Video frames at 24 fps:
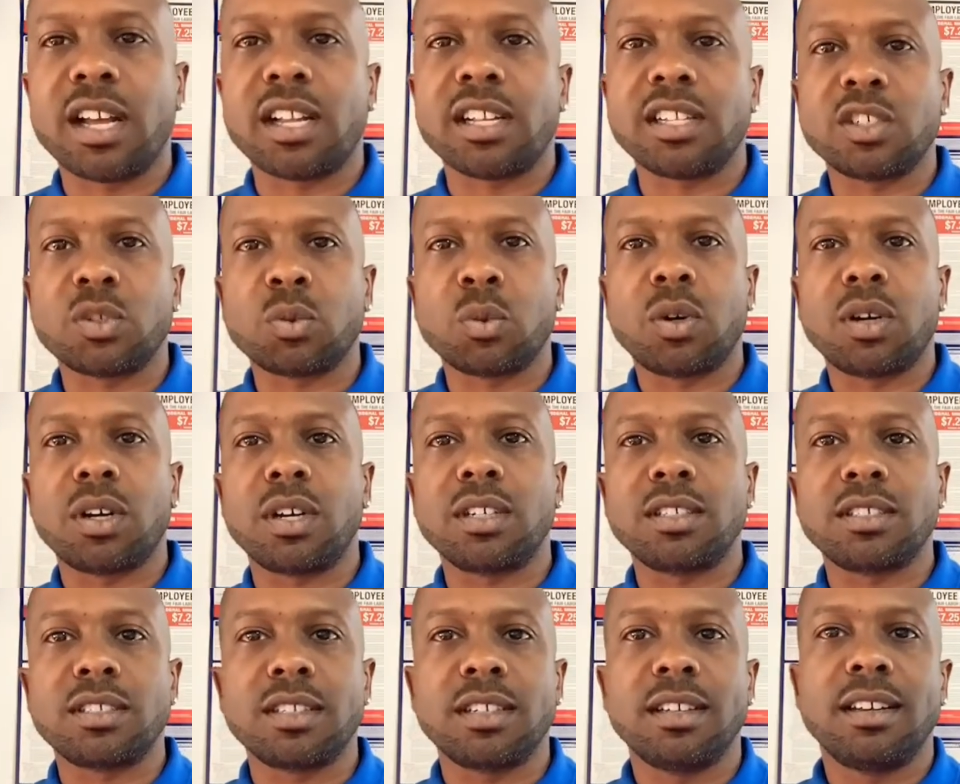challenge
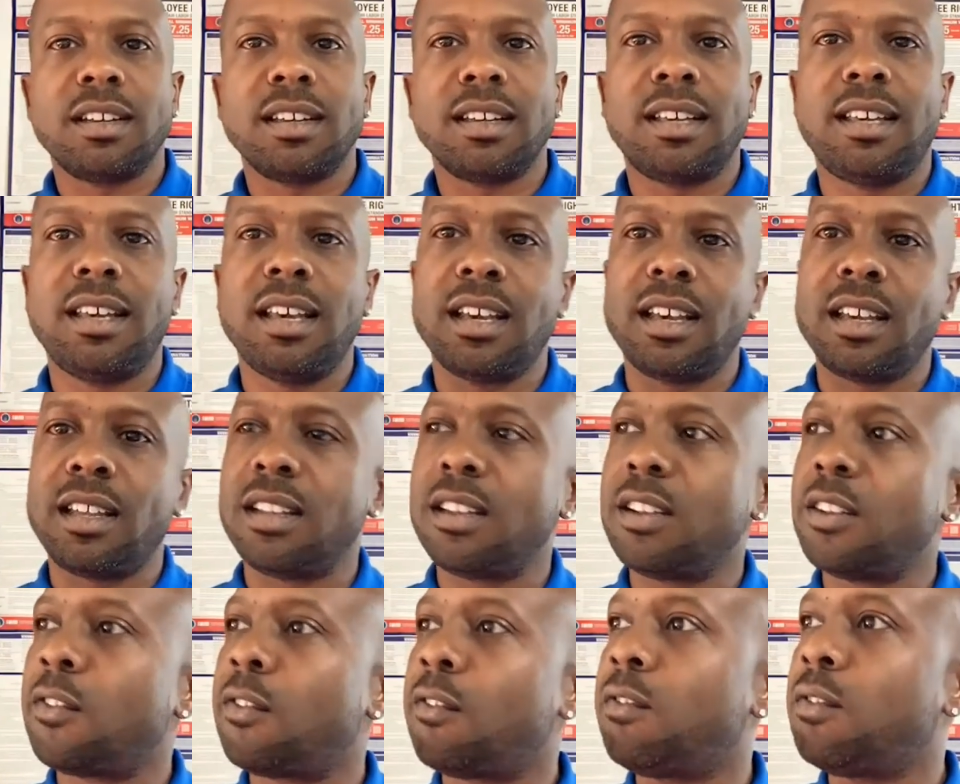was
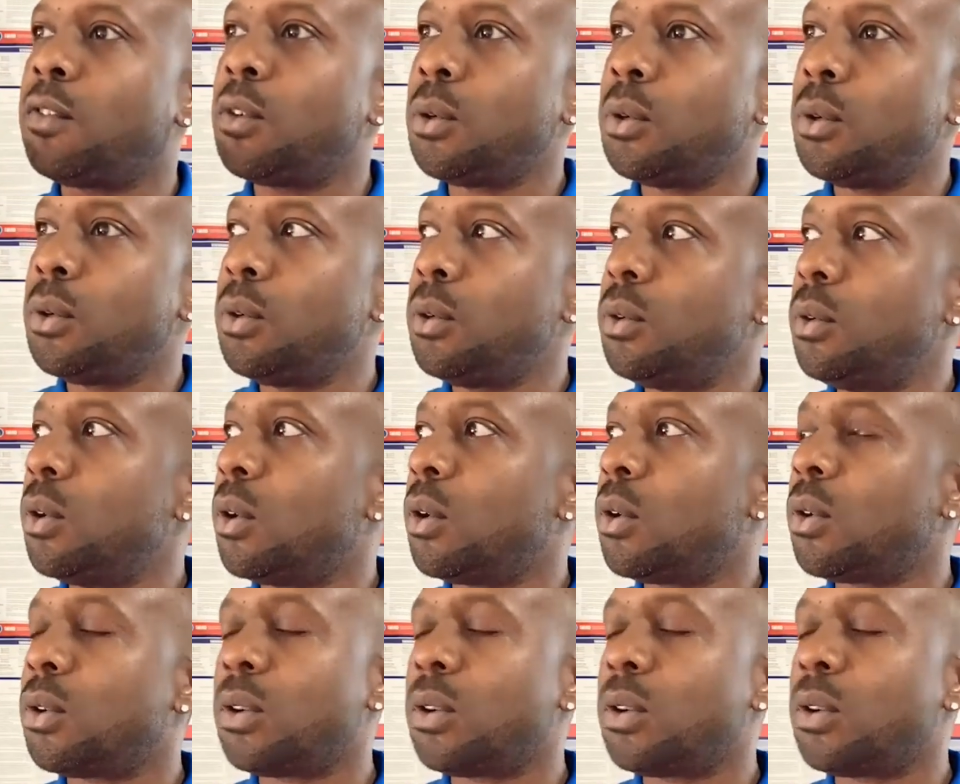getting the food